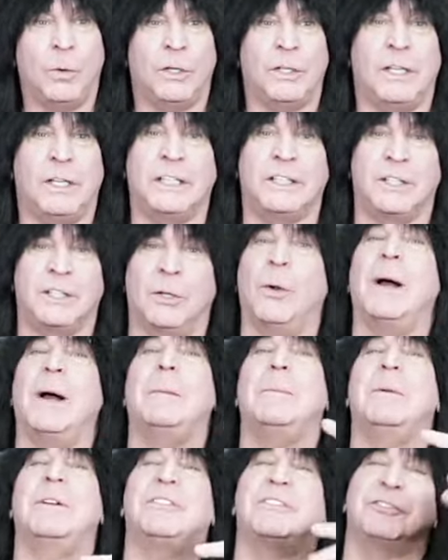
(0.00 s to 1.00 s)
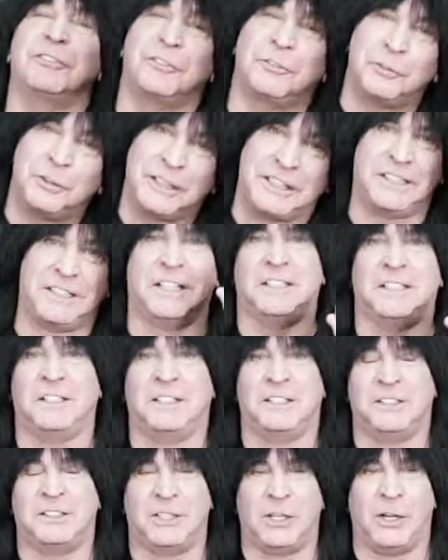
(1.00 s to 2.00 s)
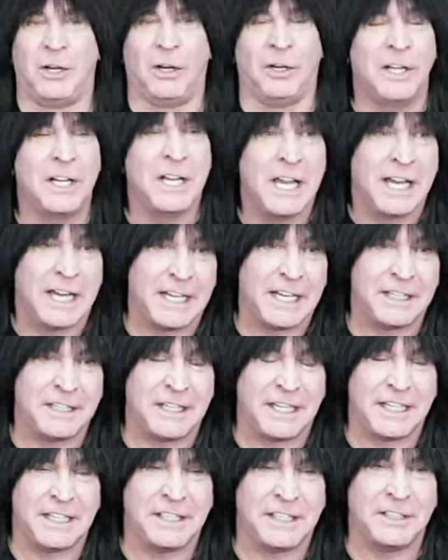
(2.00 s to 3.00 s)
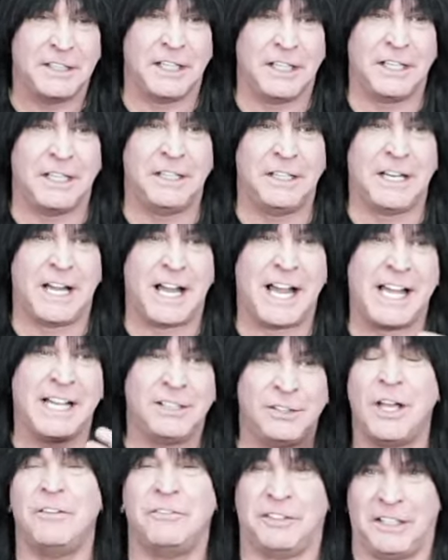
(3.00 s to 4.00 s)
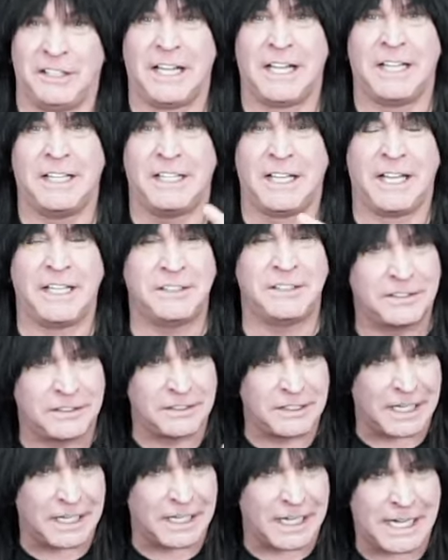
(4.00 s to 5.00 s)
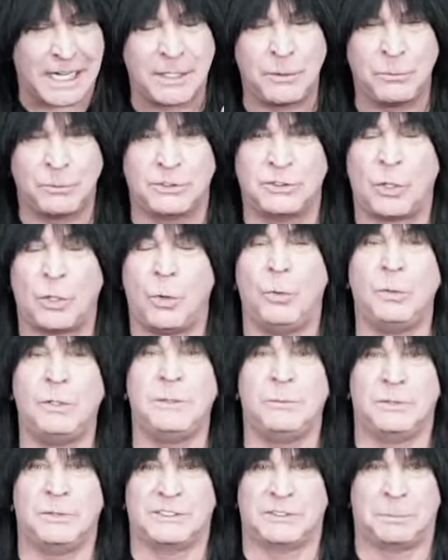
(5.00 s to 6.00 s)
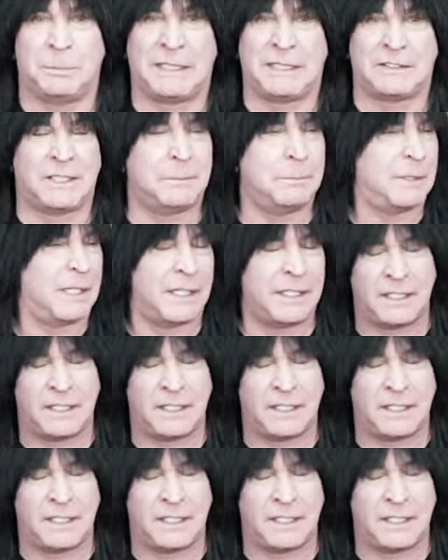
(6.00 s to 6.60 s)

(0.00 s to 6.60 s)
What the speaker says: Or like, you know, I'm a freak on guitar. And I love it. I totally respect him.